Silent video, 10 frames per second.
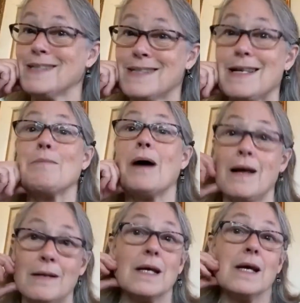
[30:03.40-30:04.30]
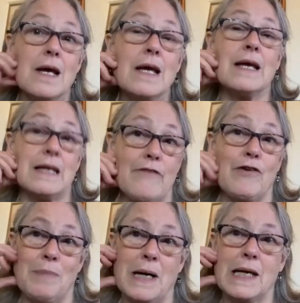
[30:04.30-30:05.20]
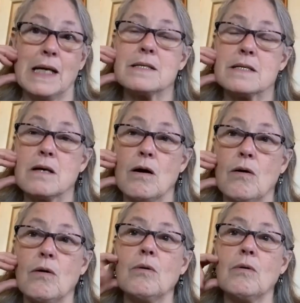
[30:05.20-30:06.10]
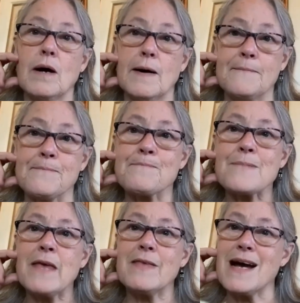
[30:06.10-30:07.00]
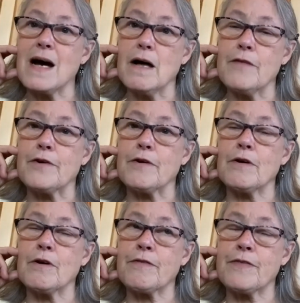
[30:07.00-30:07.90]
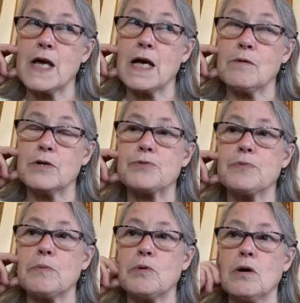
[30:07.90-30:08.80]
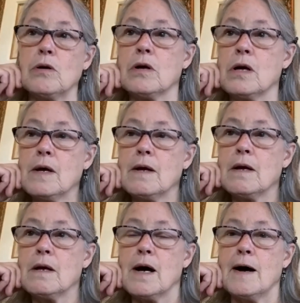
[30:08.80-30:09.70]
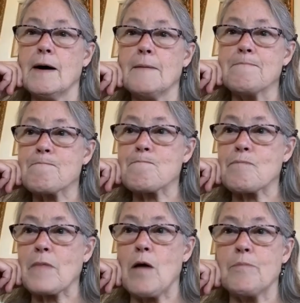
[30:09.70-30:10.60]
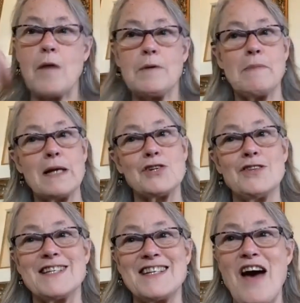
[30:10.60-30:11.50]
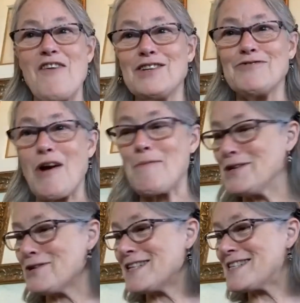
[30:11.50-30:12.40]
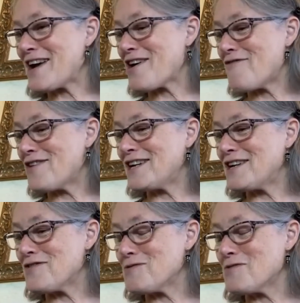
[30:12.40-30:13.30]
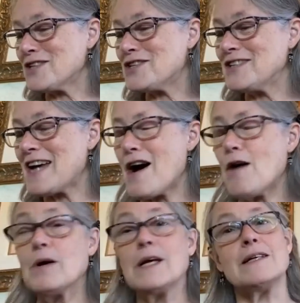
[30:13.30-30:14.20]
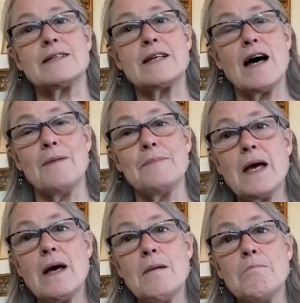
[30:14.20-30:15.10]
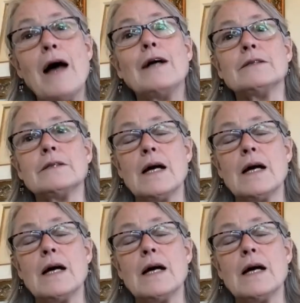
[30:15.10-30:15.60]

say mild in everybody. So the other thing, which we will, I'll probably mention this now, and Robin, you can take off on it if you want to now, is mild